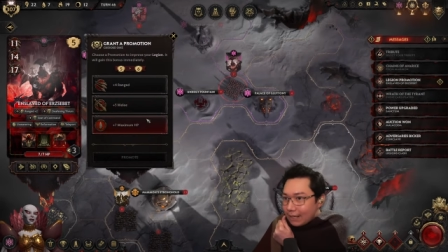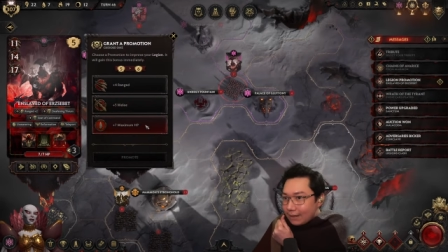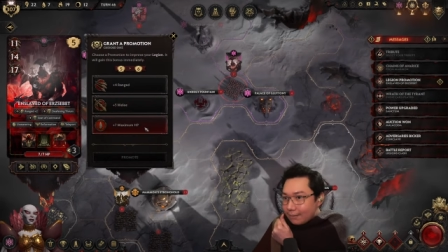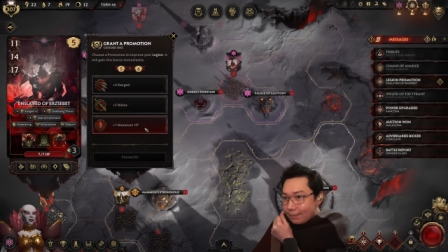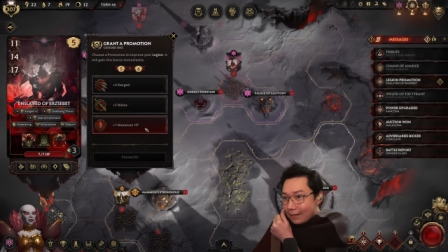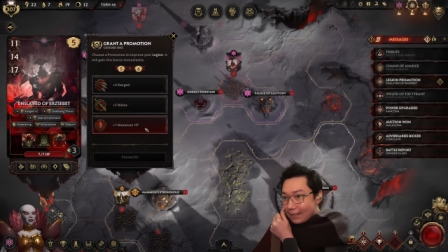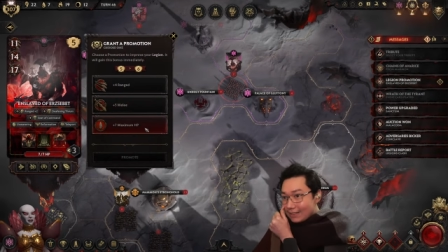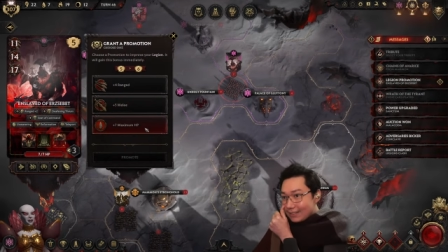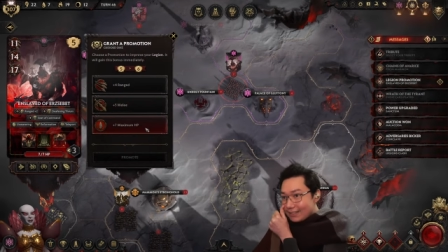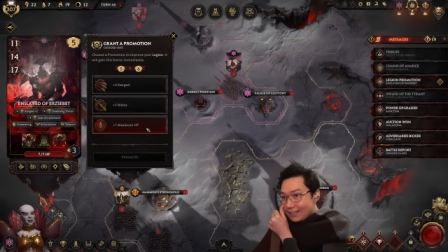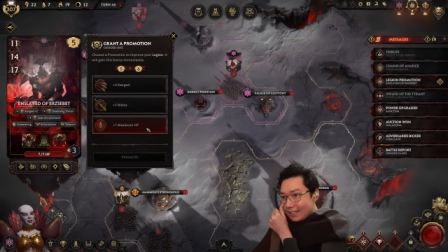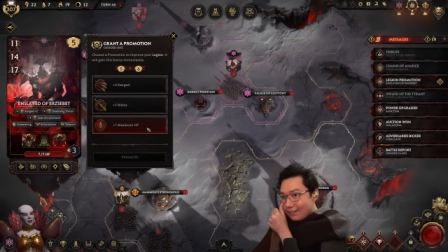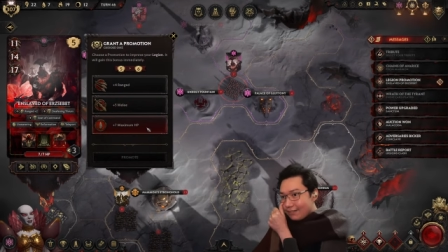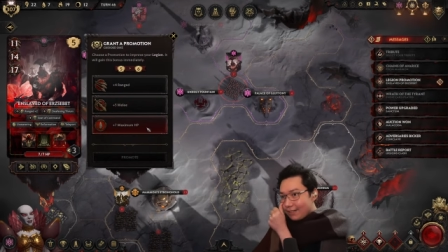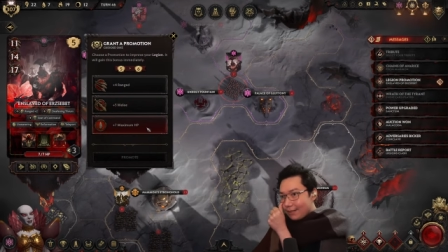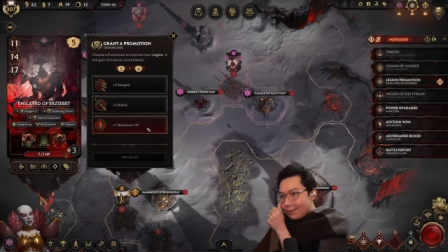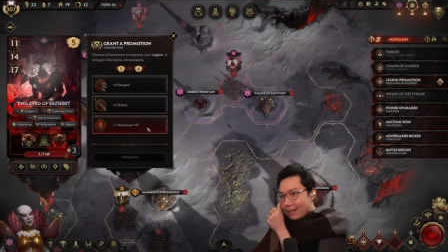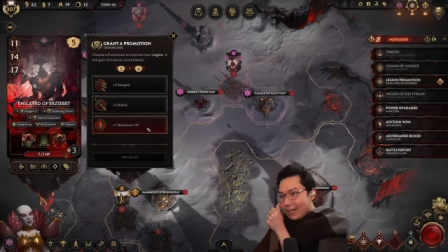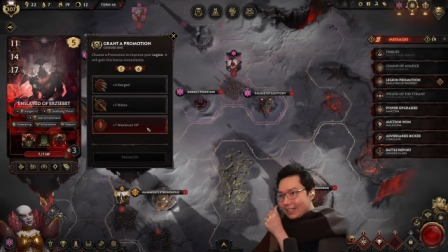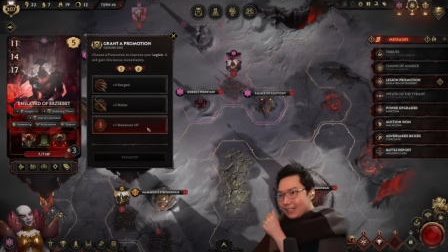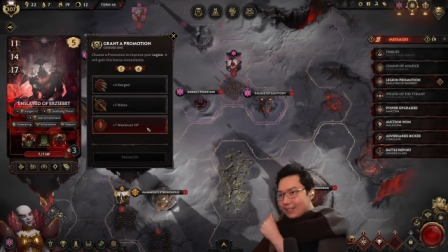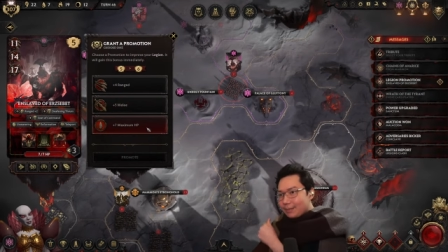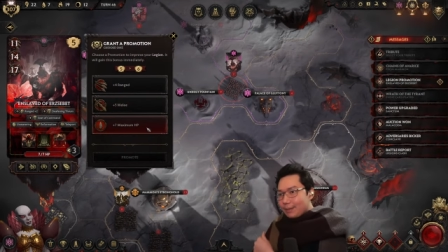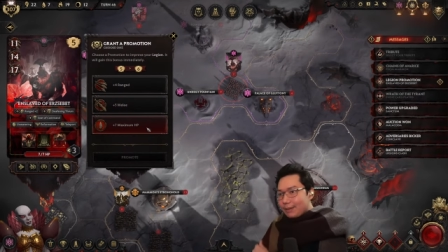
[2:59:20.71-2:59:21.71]
Plus seven
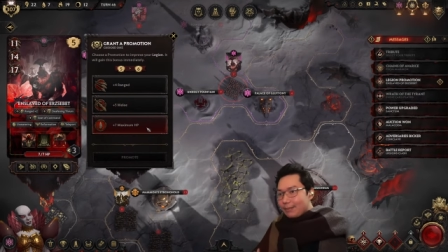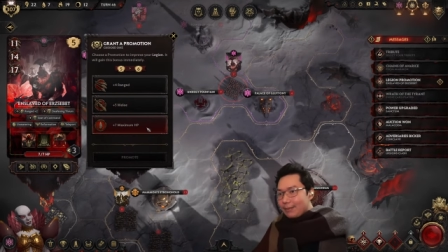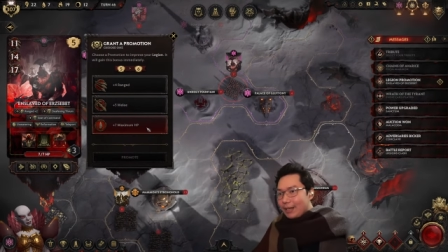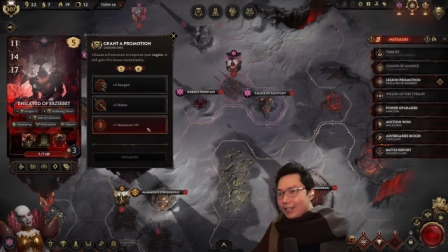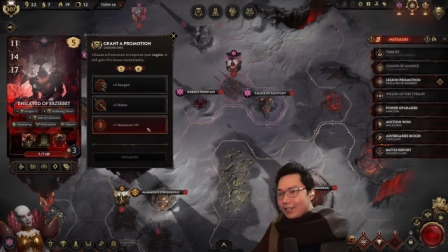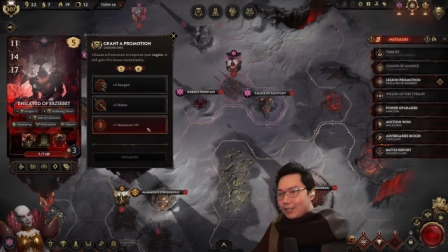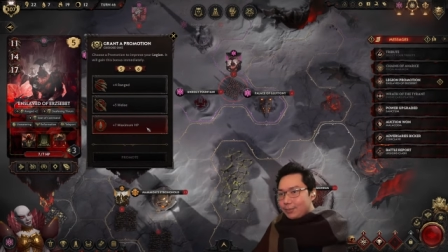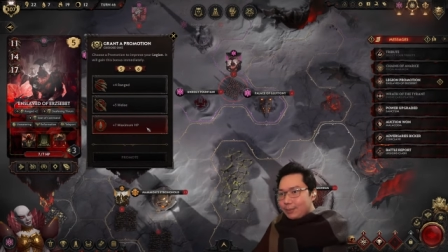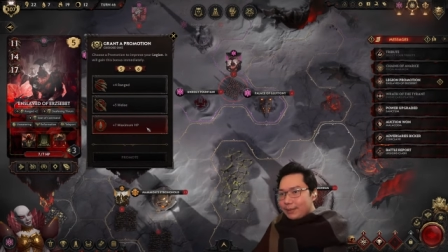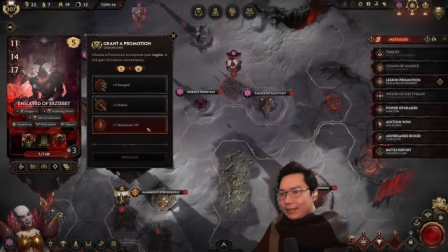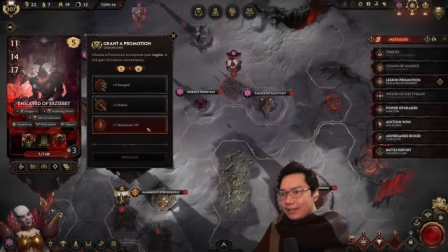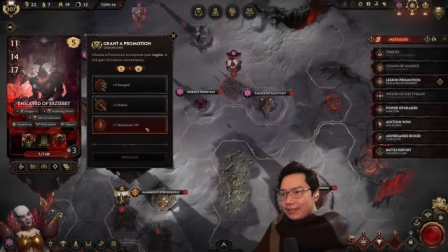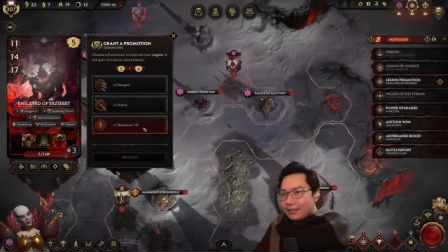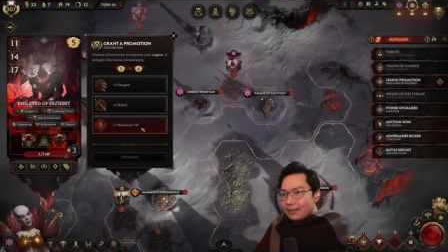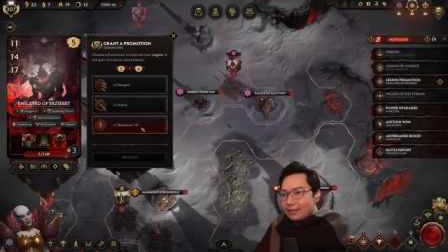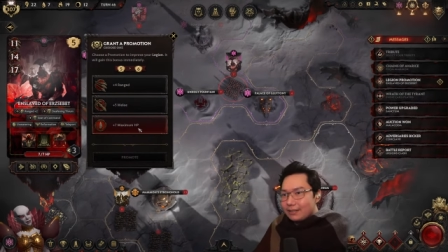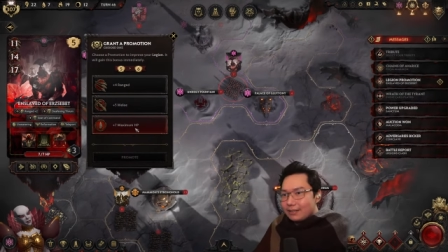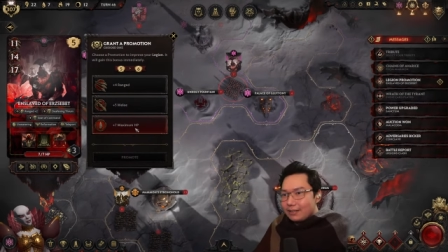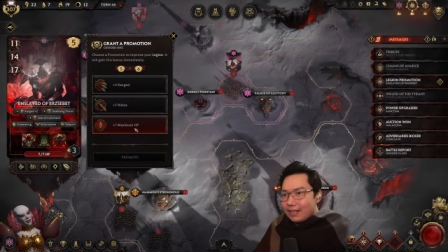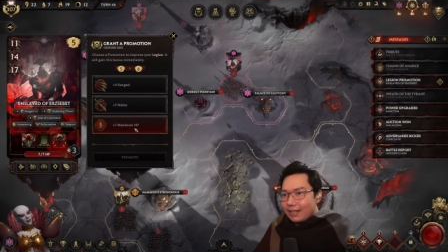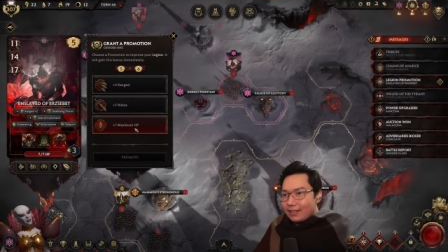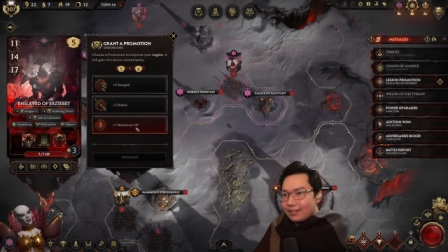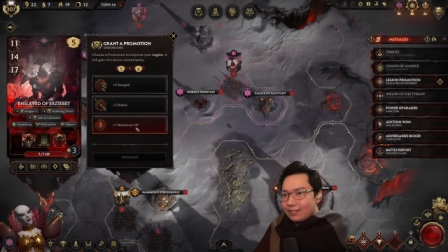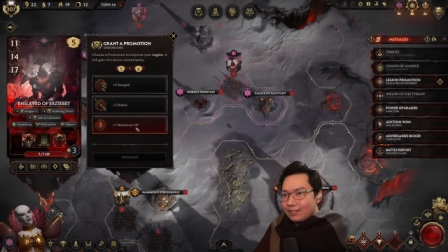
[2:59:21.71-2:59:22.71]
maximum H P.
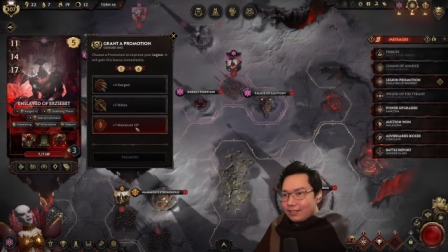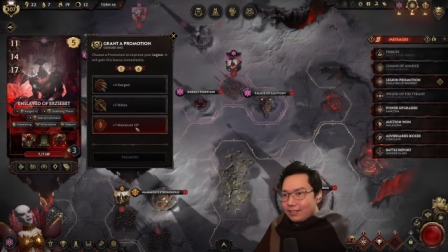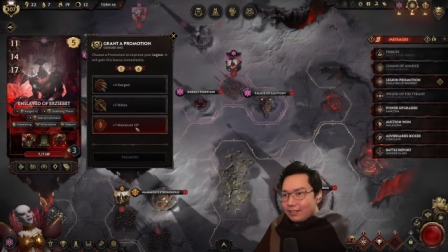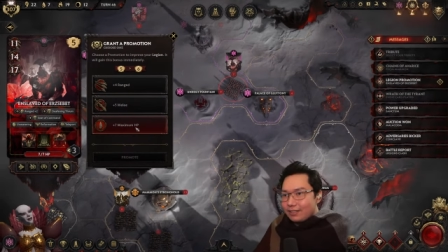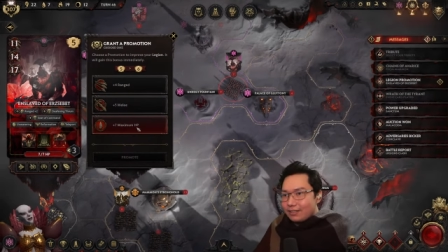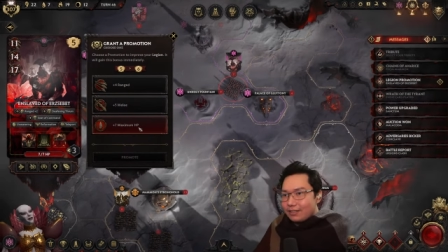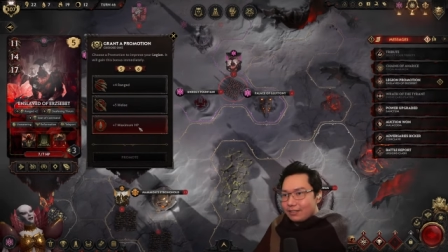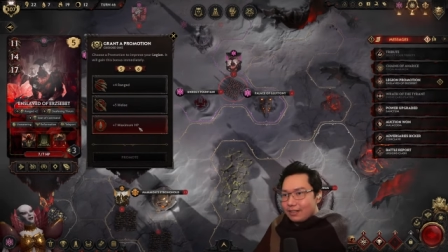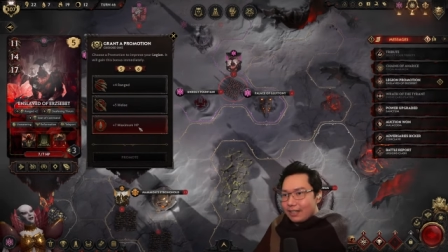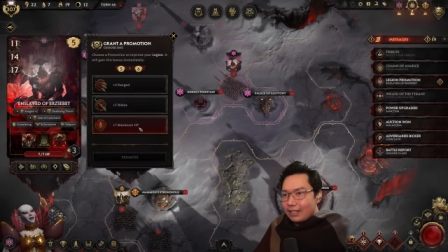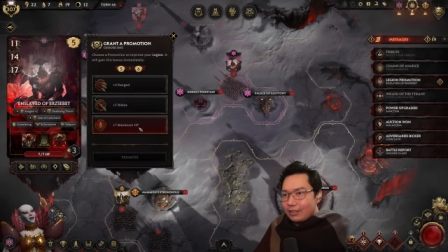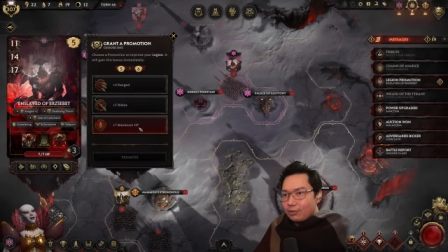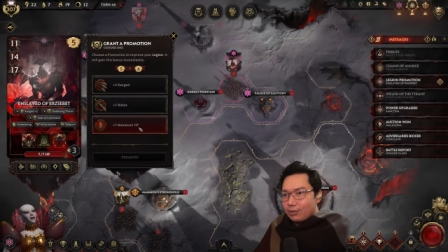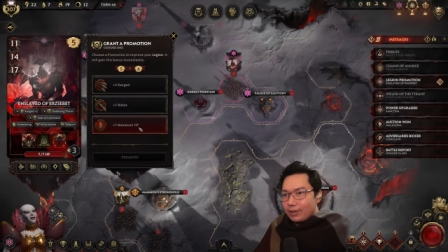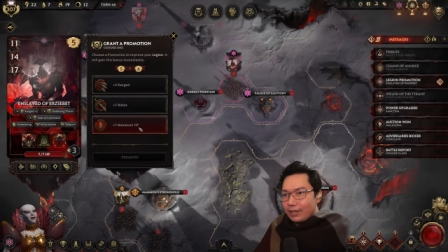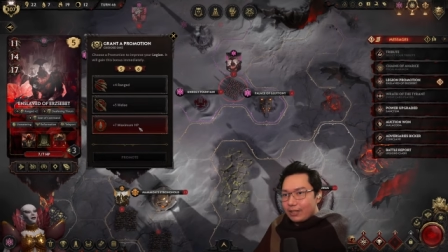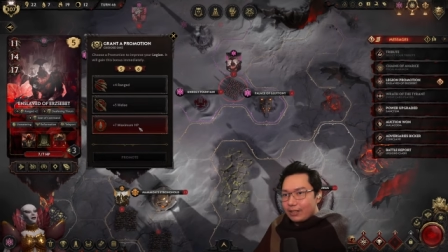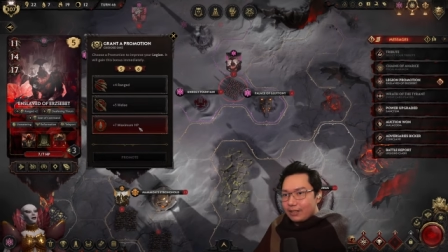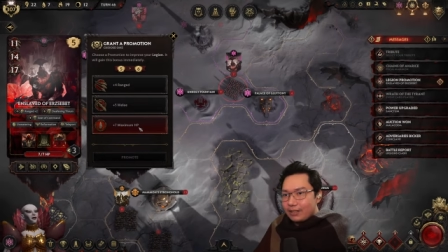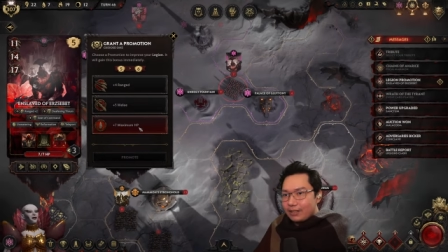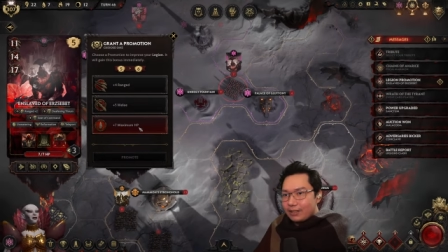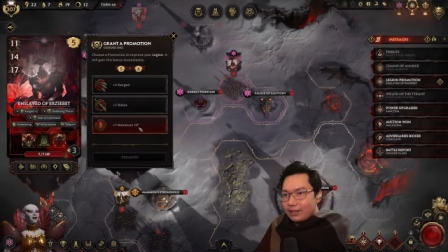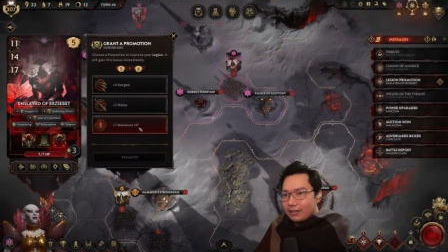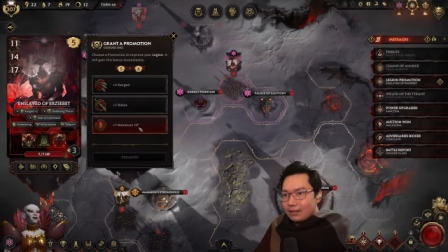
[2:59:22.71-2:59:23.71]
Yes, that's what I
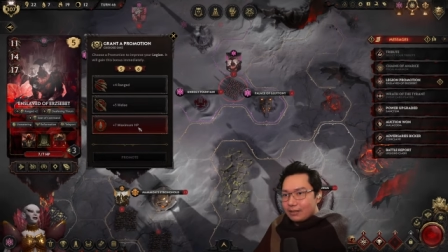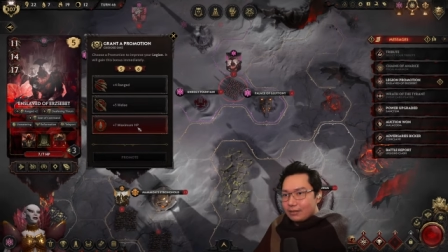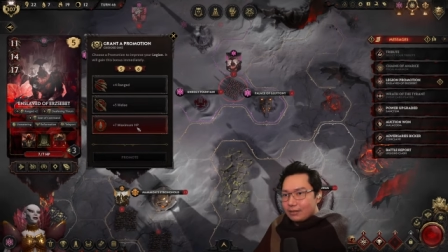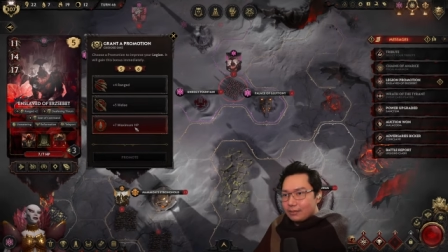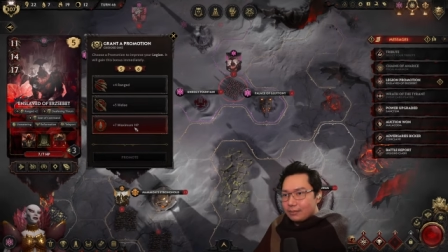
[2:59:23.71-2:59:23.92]
need.